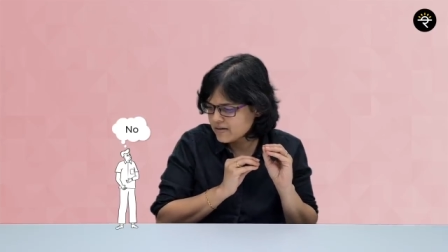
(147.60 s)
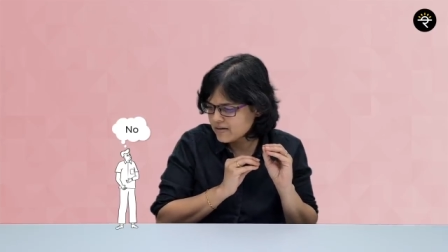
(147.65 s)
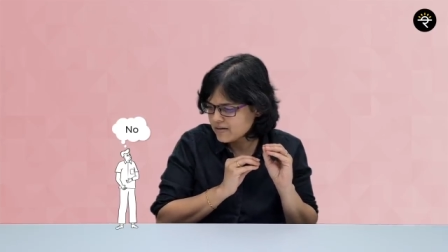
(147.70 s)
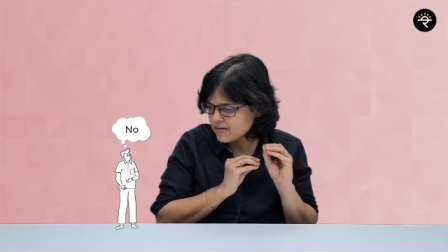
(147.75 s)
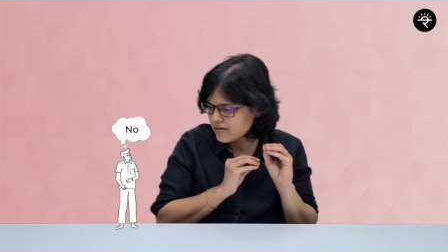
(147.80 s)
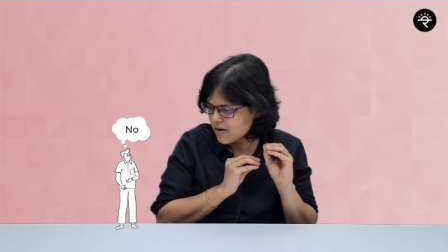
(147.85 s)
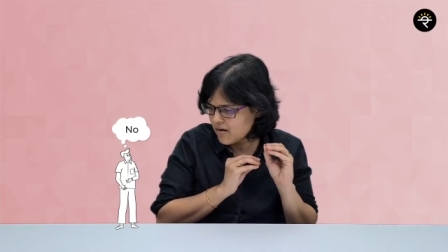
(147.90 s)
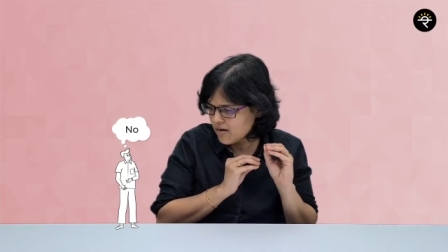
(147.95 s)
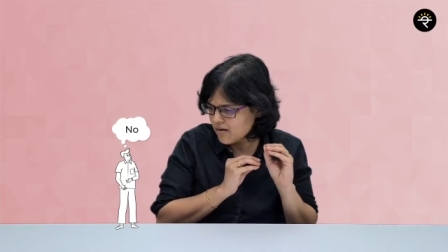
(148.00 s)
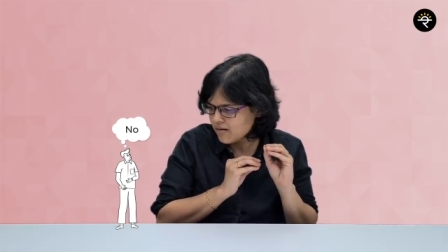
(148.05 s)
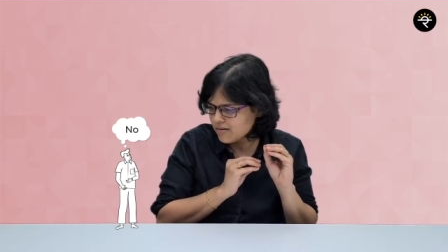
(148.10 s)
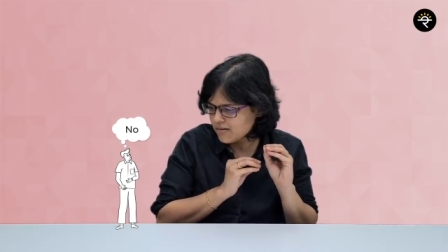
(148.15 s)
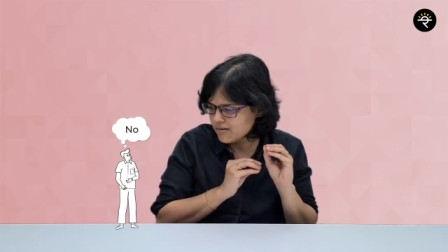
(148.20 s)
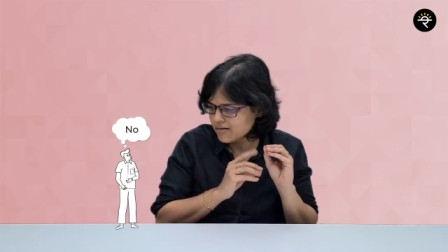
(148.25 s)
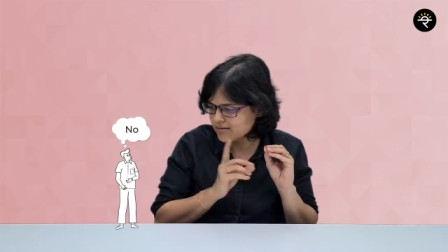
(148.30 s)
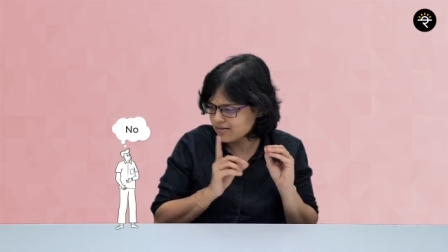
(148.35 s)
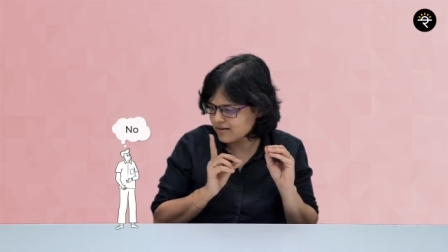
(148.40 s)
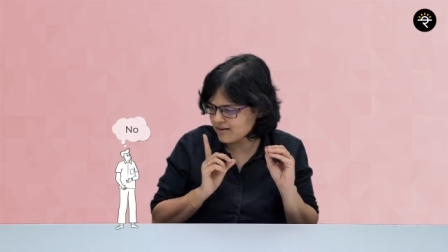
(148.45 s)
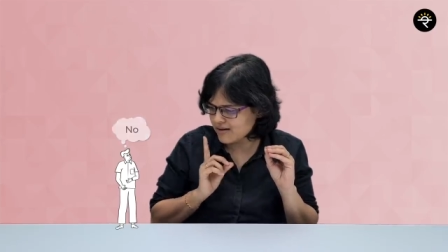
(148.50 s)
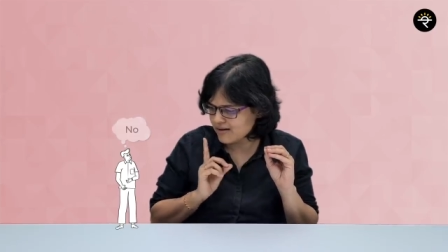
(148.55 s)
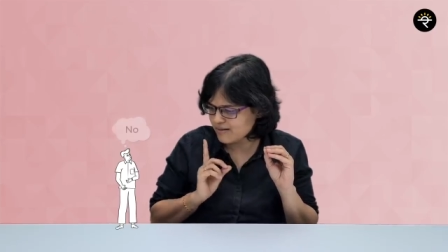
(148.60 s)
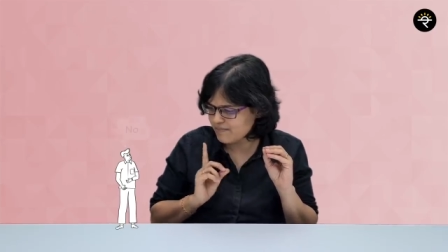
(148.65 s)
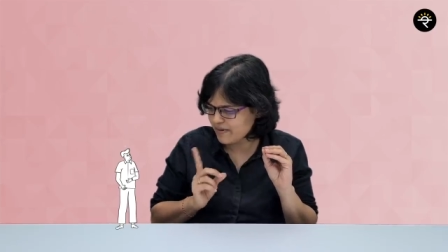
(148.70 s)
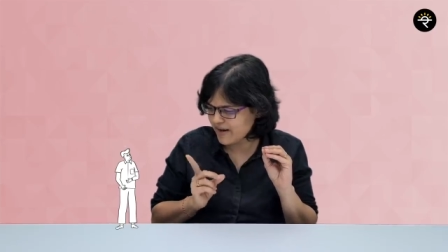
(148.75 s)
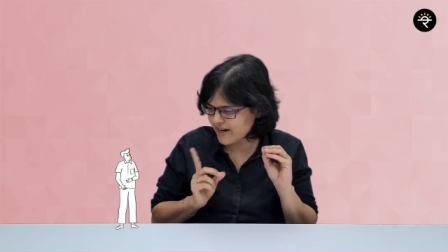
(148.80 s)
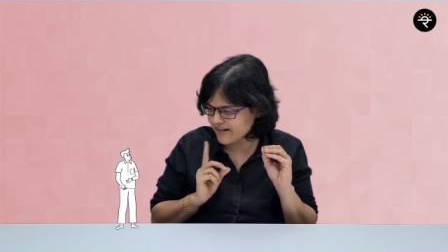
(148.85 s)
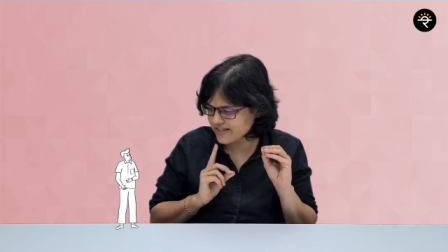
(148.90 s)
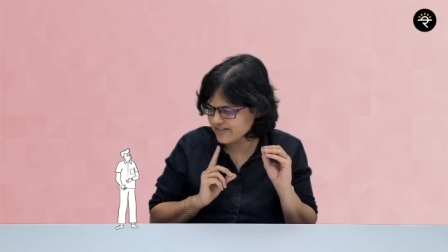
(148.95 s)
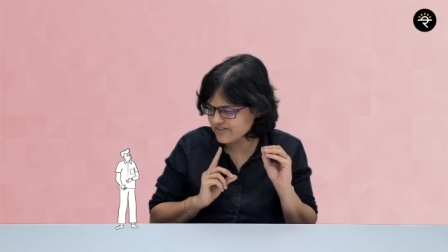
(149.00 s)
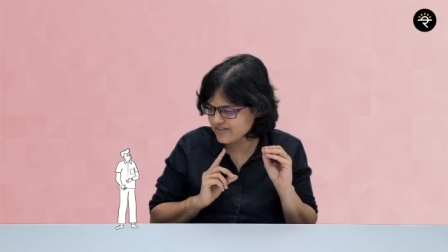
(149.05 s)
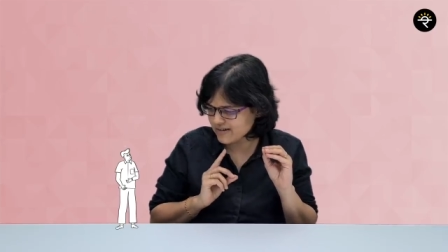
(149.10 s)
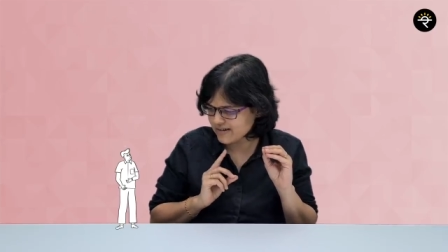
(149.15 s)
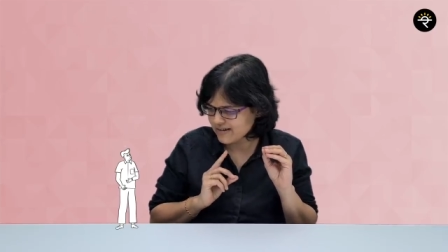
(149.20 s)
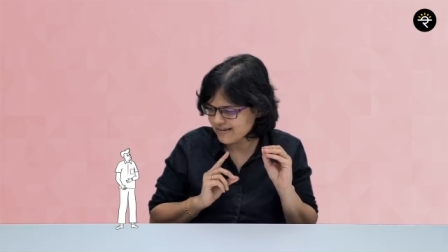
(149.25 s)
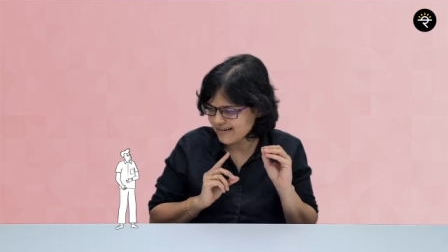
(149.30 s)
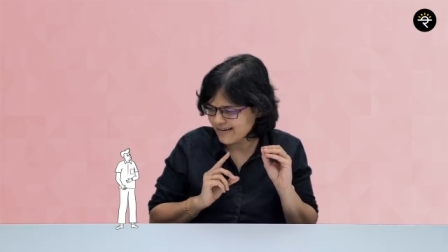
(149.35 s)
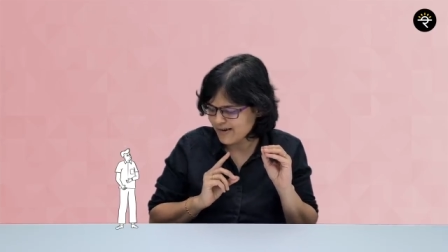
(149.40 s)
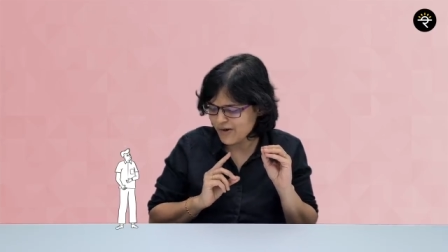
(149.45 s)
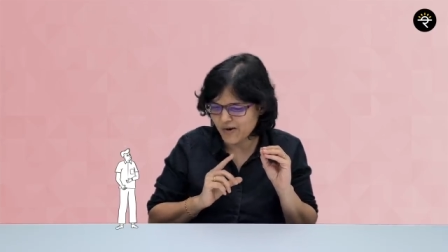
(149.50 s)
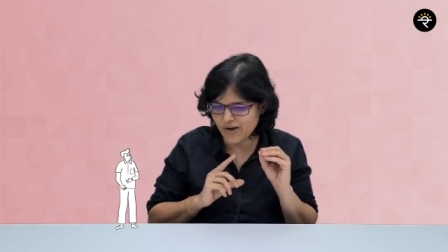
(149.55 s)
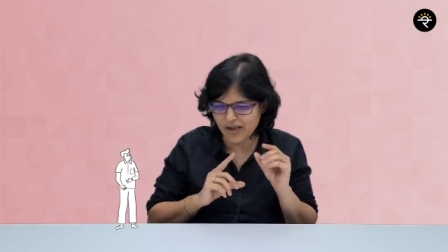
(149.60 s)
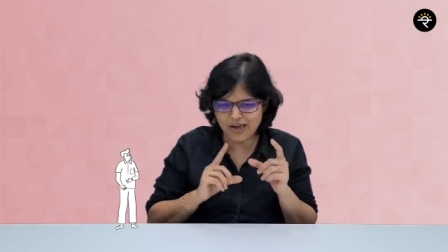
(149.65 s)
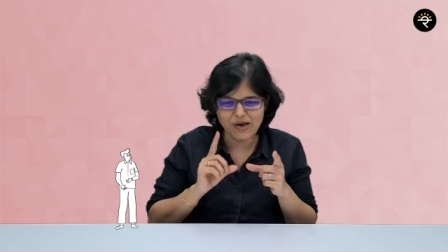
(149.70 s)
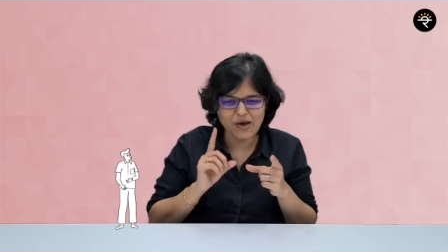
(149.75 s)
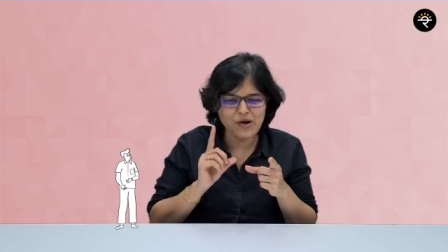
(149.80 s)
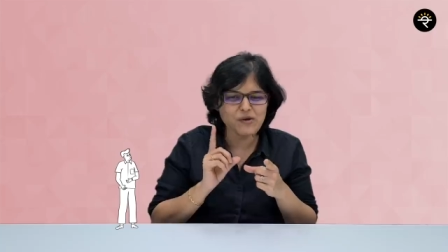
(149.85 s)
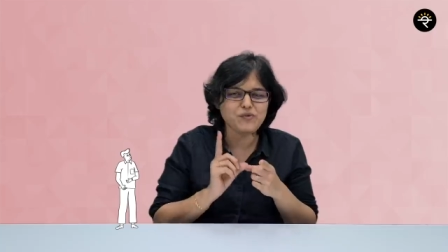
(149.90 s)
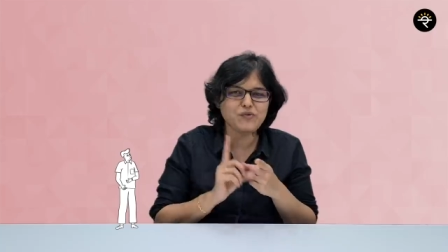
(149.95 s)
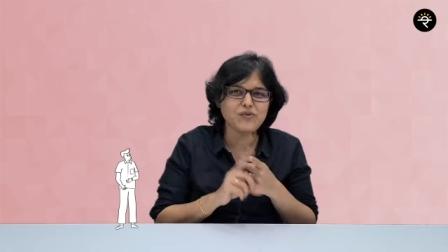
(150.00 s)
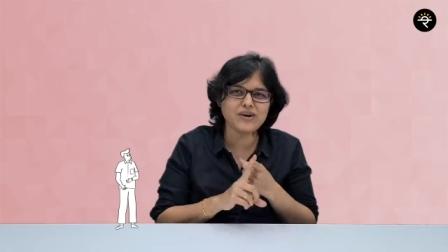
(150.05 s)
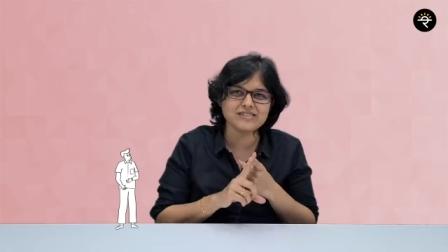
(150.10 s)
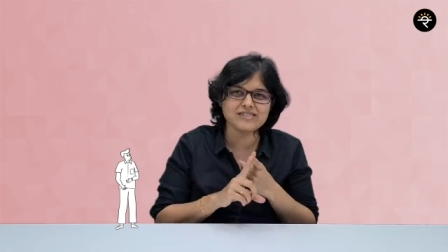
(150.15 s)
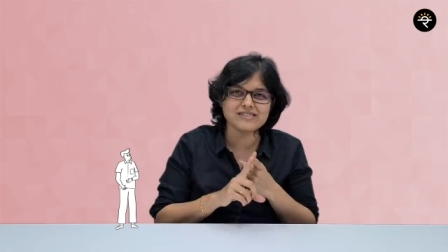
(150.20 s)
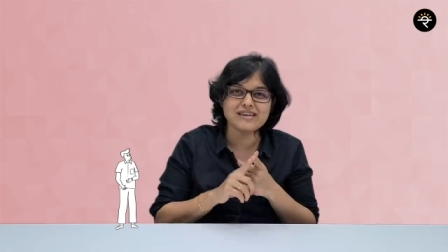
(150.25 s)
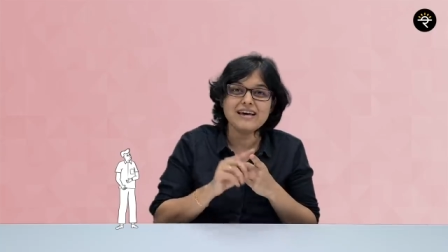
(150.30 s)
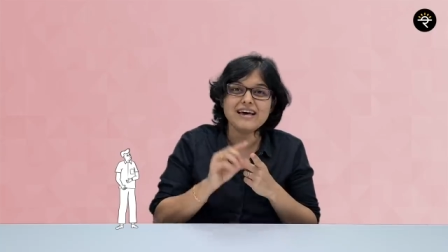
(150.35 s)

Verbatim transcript: No? Pay attention. Okay, first,